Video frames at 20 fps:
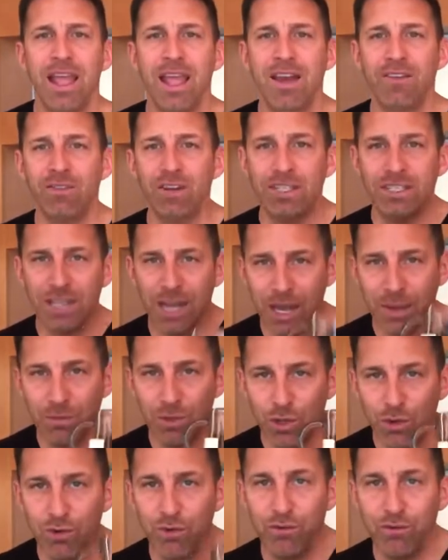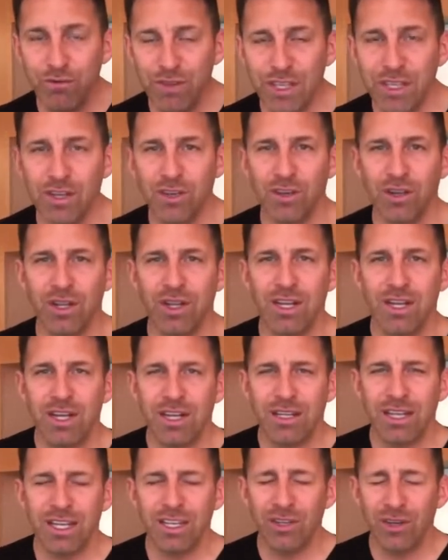Every time you feel
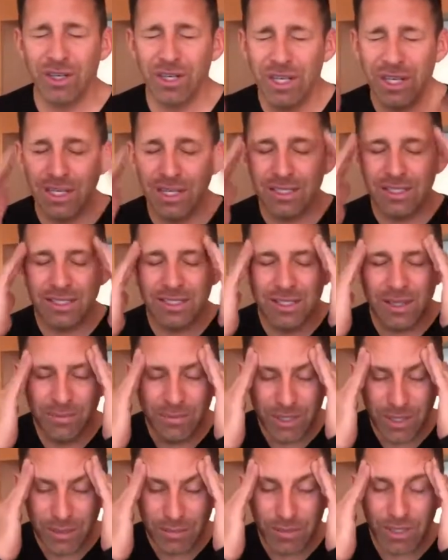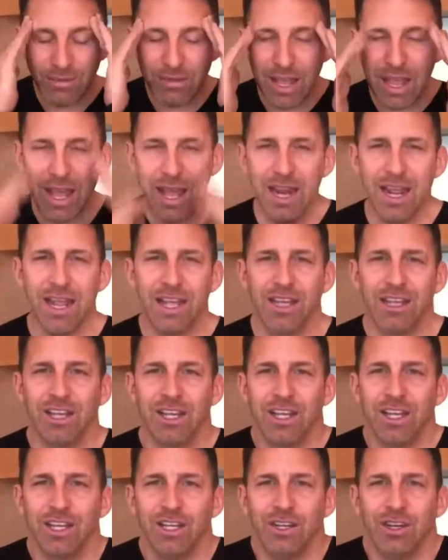like you're getting symptoms of a headache,
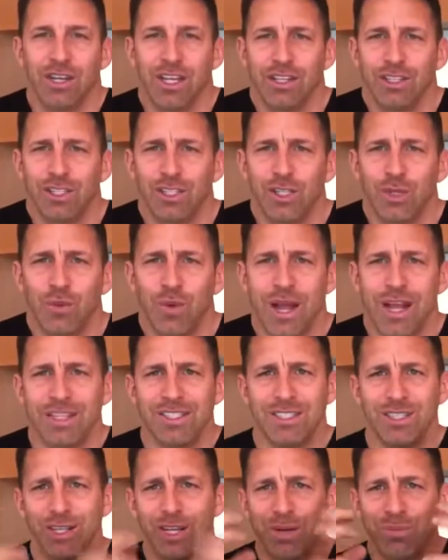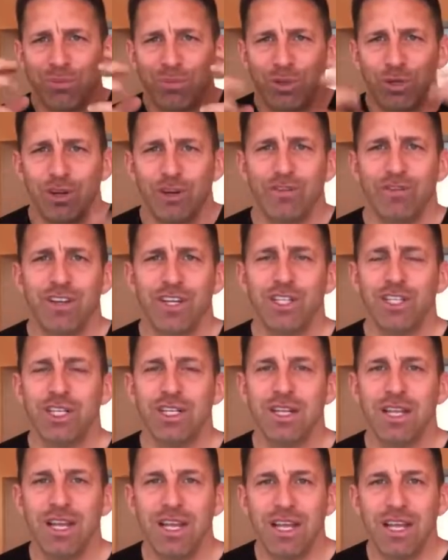you're getting sweats, you're getting blurred vision,